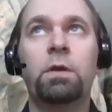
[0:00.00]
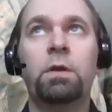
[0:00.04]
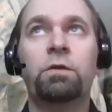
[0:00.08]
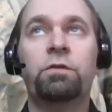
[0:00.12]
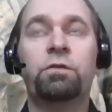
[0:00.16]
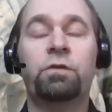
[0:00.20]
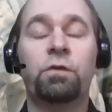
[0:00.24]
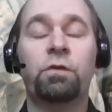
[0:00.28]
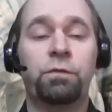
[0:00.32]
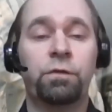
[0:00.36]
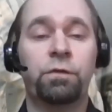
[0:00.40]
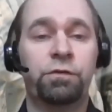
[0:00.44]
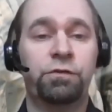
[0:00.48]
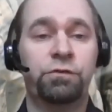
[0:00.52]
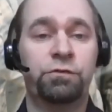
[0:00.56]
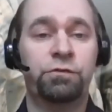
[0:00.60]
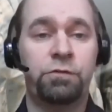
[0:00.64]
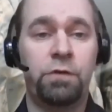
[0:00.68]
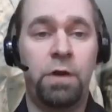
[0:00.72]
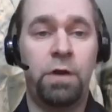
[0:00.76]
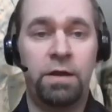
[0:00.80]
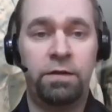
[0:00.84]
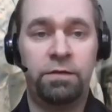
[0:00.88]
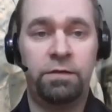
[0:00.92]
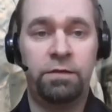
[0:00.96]
So for
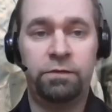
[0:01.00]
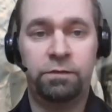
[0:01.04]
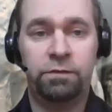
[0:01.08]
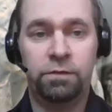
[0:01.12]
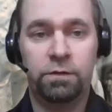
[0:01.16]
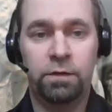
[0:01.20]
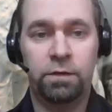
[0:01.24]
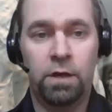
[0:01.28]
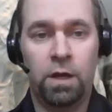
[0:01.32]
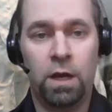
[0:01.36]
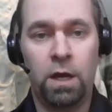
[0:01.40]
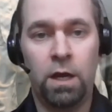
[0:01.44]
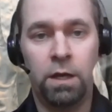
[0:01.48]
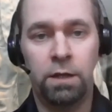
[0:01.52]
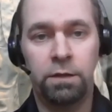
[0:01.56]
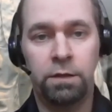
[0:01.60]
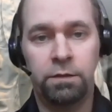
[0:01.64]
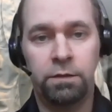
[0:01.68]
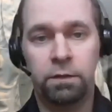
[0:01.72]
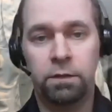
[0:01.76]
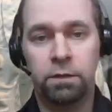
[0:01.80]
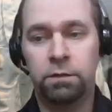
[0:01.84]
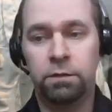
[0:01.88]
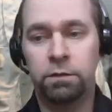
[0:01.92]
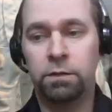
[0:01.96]
stress, there's
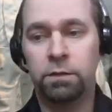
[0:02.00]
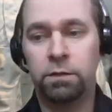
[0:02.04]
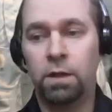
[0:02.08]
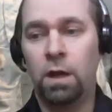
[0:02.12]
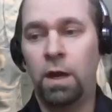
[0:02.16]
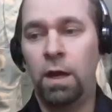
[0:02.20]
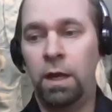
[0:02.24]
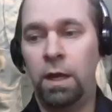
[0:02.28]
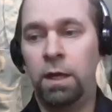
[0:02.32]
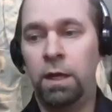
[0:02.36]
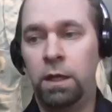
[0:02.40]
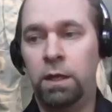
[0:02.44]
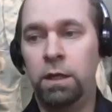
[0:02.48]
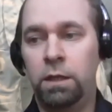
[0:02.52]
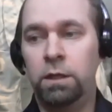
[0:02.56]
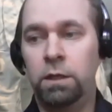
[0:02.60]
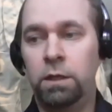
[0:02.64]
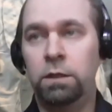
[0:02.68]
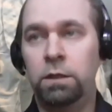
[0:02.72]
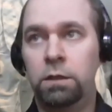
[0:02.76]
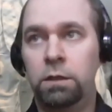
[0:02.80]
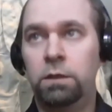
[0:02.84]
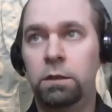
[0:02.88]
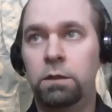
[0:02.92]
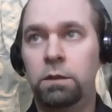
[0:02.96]

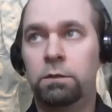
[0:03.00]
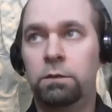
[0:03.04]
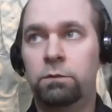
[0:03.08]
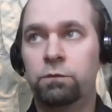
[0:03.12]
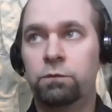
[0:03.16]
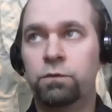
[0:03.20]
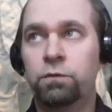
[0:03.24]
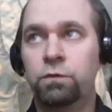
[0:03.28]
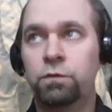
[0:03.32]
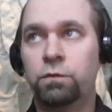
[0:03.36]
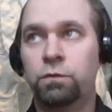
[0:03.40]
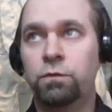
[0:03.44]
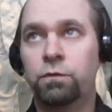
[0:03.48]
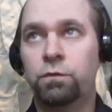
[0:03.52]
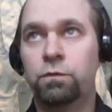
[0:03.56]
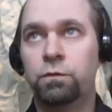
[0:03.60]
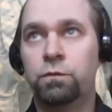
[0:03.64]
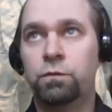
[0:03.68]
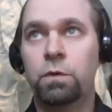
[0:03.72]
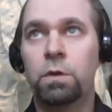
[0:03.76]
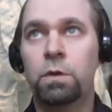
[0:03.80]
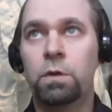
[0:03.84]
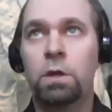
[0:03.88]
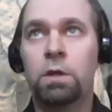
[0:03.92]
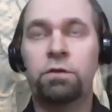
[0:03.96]
a
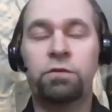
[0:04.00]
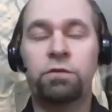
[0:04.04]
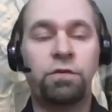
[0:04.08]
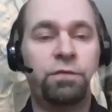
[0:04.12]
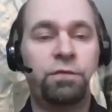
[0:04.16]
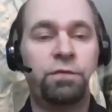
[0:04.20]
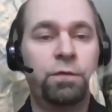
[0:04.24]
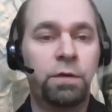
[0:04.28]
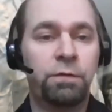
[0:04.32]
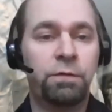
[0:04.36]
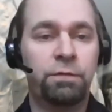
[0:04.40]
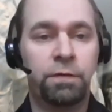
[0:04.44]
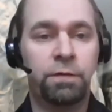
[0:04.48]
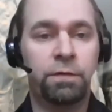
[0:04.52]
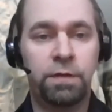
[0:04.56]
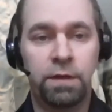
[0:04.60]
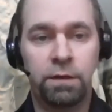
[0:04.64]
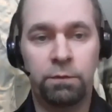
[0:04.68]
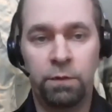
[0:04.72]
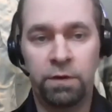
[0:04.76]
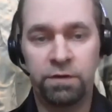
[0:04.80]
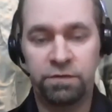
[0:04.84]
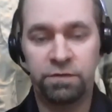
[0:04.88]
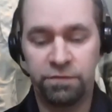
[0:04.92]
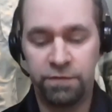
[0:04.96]
few
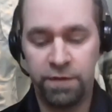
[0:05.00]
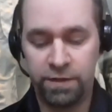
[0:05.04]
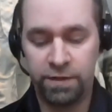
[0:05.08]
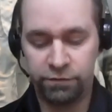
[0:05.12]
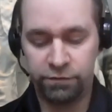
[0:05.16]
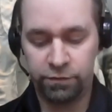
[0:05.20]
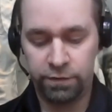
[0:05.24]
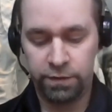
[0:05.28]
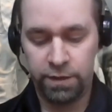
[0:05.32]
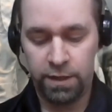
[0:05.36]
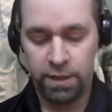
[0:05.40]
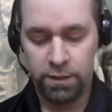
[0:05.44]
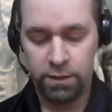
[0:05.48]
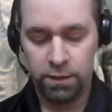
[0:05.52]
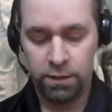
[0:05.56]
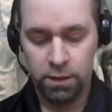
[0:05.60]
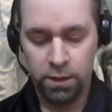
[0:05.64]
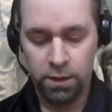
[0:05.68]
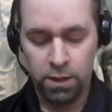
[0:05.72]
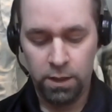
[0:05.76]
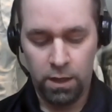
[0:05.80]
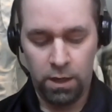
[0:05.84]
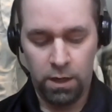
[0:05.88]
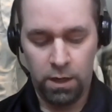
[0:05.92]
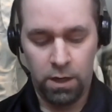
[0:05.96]
different ways of answering that.
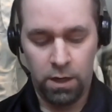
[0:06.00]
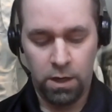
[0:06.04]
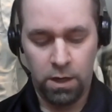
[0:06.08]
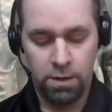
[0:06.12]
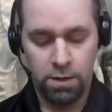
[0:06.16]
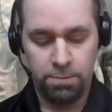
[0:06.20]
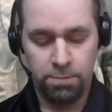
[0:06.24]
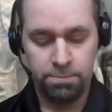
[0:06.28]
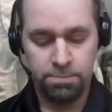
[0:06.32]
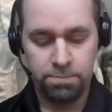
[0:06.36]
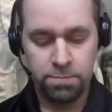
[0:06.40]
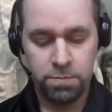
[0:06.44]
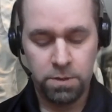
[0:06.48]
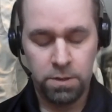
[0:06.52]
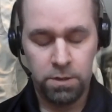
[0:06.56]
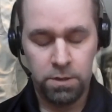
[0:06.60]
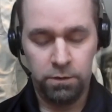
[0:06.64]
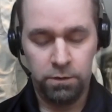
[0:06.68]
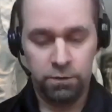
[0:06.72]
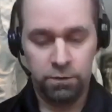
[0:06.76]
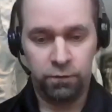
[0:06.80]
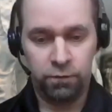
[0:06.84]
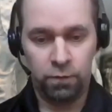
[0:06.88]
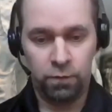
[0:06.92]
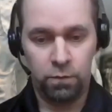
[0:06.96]

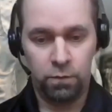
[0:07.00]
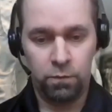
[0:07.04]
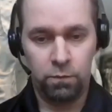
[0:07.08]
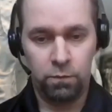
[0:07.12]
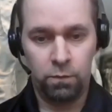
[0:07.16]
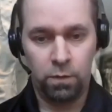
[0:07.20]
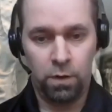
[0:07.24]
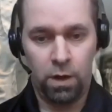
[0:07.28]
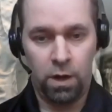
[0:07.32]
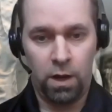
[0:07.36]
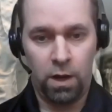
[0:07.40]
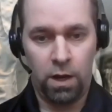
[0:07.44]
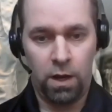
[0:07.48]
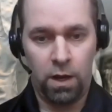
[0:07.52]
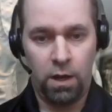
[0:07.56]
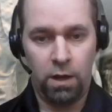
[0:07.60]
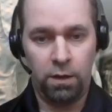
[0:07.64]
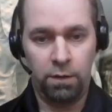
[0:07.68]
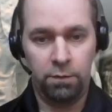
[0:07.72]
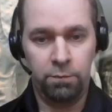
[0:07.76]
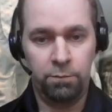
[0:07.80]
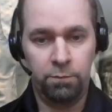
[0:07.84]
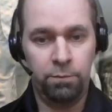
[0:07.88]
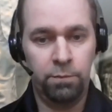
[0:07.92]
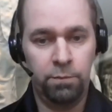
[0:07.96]
So
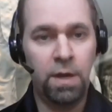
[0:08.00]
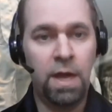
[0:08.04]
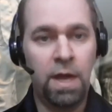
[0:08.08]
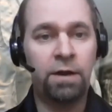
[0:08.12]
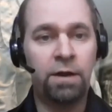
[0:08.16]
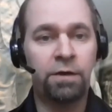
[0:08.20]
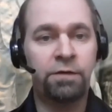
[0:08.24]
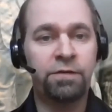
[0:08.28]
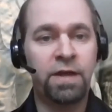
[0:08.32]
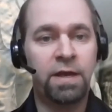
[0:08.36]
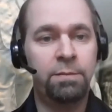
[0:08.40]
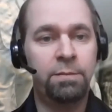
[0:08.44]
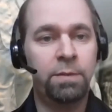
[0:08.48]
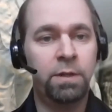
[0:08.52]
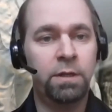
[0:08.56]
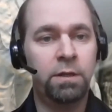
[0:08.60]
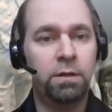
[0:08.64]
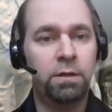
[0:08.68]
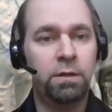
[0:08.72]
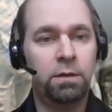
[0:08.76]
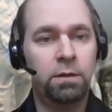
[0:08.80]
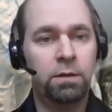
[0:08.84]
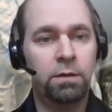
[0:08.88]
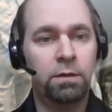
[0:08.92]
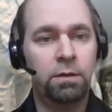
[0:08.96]
entertainment
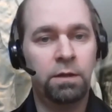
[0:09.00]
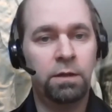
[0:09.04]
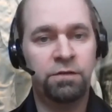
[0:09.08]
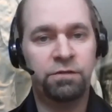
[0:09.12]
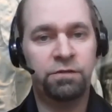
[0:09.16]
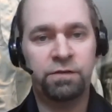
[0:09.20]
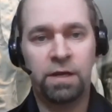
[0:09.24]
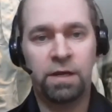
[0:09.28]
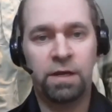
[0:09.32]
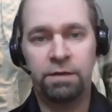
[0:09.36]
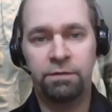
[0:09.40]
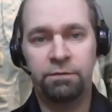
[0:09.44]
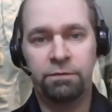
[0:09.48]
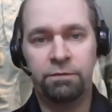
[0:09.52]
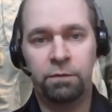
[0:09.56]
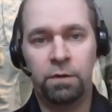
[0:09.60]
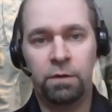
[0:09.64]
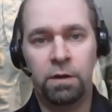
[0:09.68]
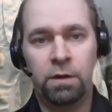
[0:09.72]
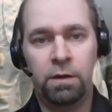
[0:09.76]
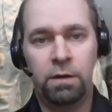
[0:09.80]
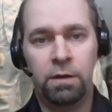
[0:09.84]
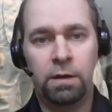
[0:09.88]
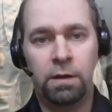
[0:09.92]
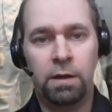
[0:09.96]
is kind of
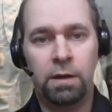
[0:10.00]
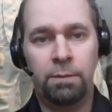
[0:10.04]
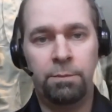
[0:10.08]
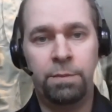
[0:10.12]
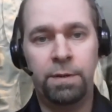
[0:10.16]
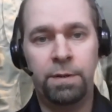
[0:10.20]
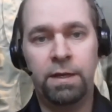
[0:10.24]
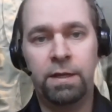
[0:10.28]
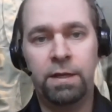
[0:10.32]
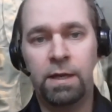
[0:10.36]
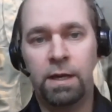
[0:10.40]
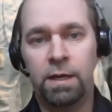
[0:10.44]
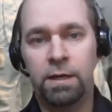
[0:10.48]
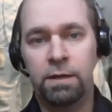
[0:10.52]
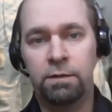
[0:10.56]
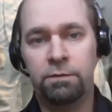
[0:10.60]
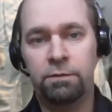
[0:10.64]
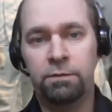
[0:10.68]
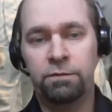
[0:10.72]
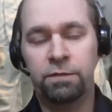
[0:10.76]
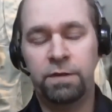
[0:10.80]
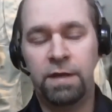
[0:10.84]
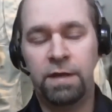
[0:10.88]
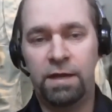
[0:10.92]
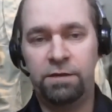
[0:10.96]
a big kind
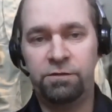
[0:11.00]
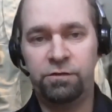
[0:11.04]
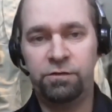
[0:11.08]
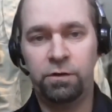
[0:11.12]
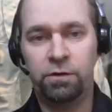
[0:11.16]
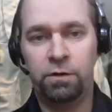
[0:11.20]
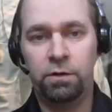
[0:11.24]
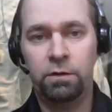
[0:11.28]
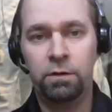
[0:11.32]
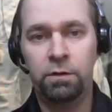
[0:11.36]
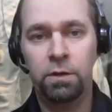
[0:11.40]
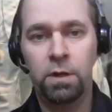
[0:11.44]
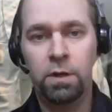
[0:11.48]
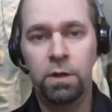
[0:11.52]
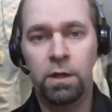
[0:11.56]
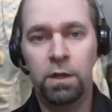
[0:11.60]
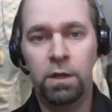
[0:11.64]
of catch-all.